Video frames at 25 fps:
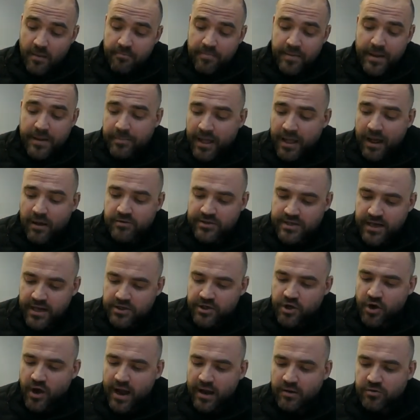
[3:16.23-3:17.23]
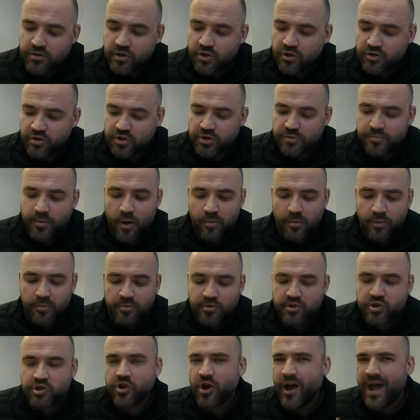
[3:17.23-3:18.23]
People outside your household and support
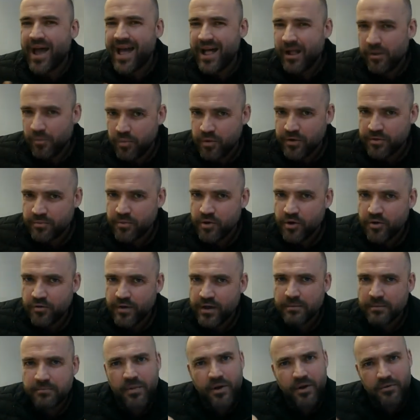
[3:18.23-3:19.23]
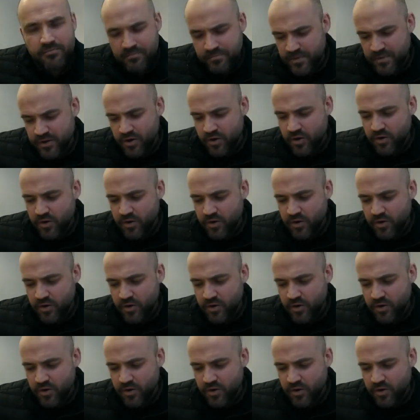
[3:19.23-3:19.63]
bubble should not help with moving, but